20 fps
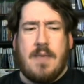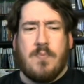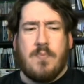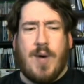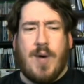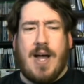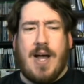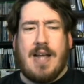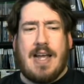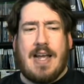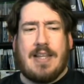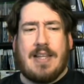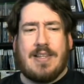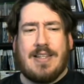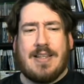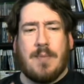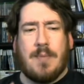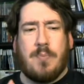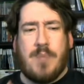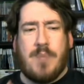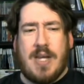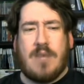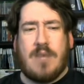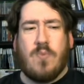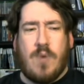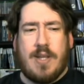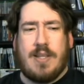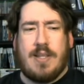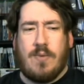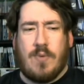but I think the big
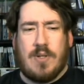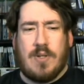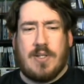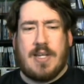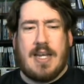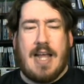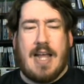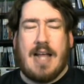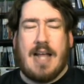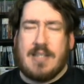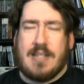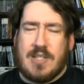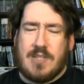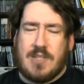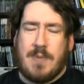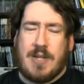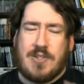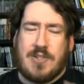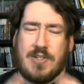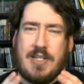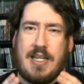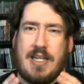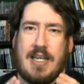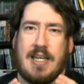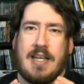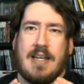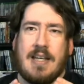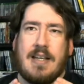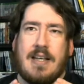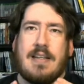one that we're looking at, especially
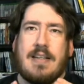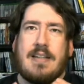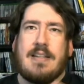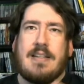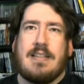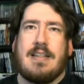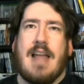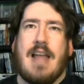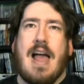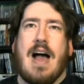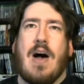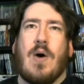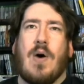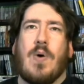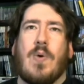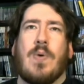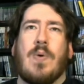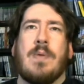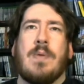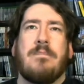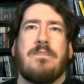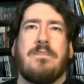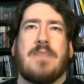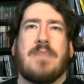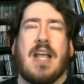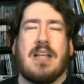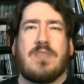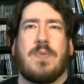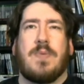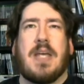now
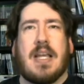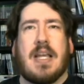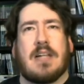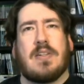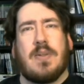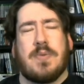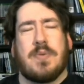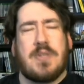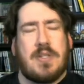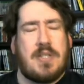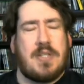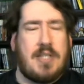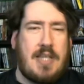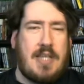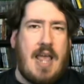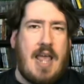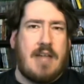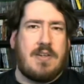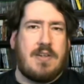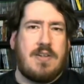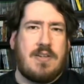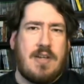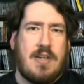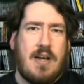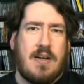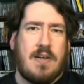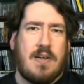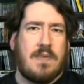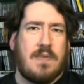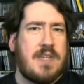as we get closer to the end
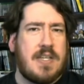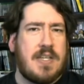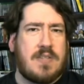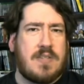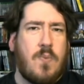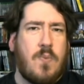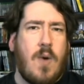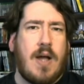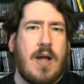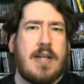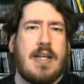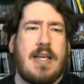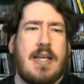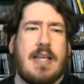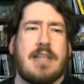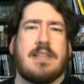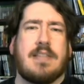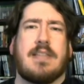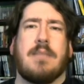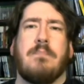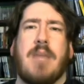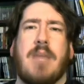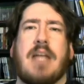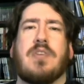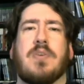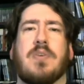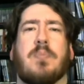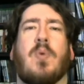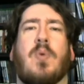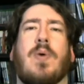of Disc 1, is the
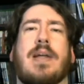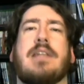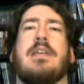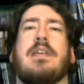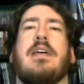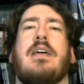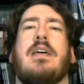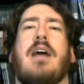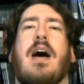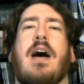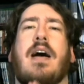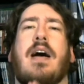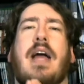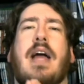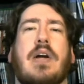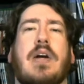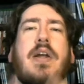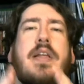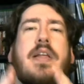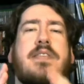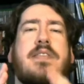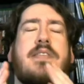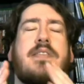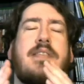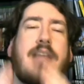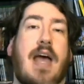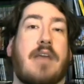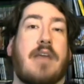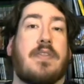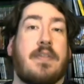major point, Aerith's
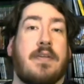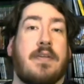death.